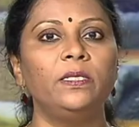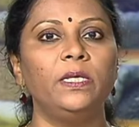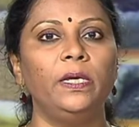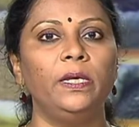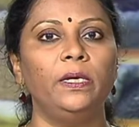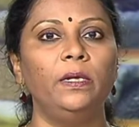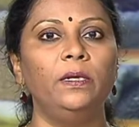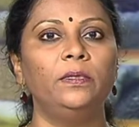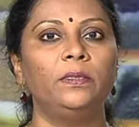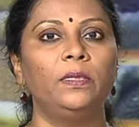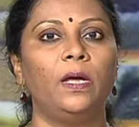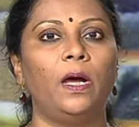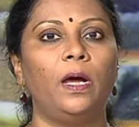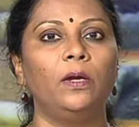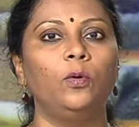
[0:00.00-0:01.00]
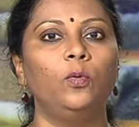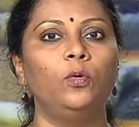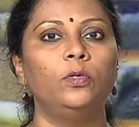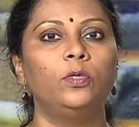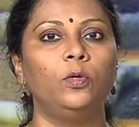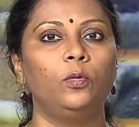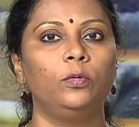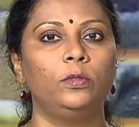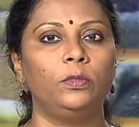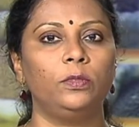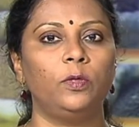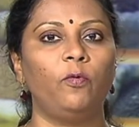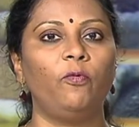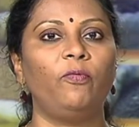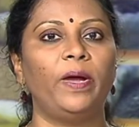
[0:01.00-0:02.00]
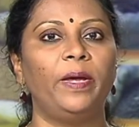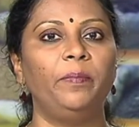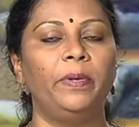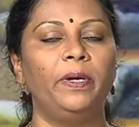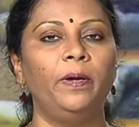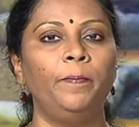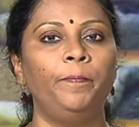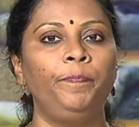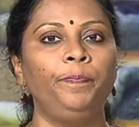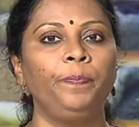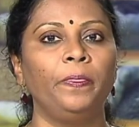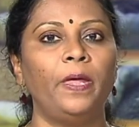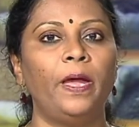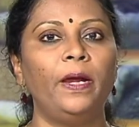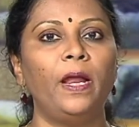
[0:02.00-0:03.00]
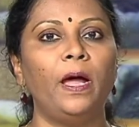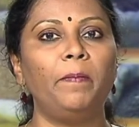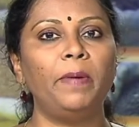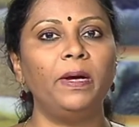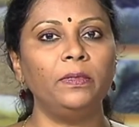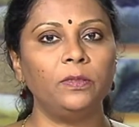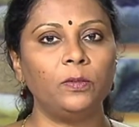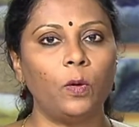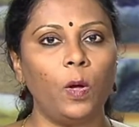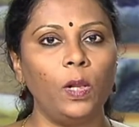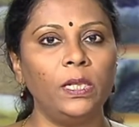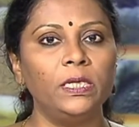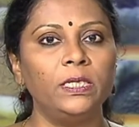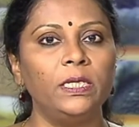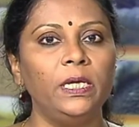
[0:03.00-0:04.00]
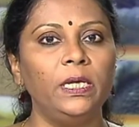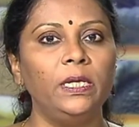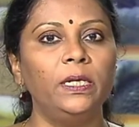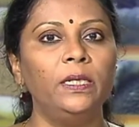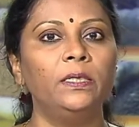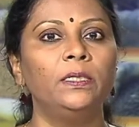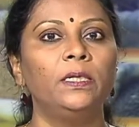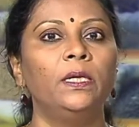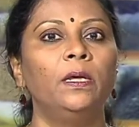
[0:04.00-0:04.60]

cereals are good sources of fiber, and amongst all the cereals,